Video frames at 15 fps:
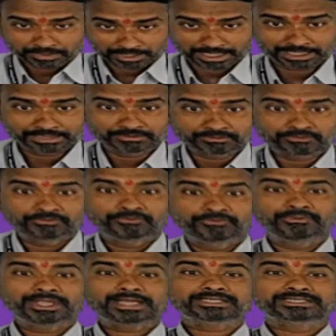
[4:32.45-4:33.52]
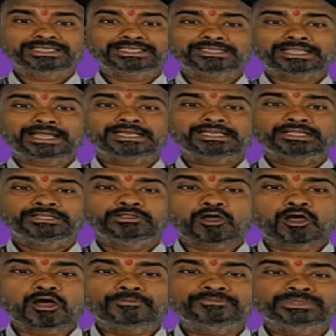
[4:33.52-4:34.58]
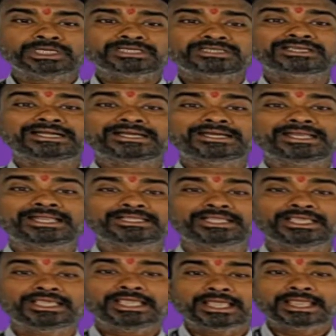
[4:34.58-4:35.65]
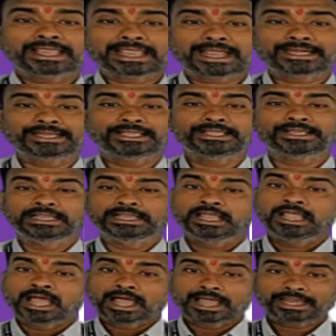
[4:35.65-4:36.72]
and we are saying that the object contains the category.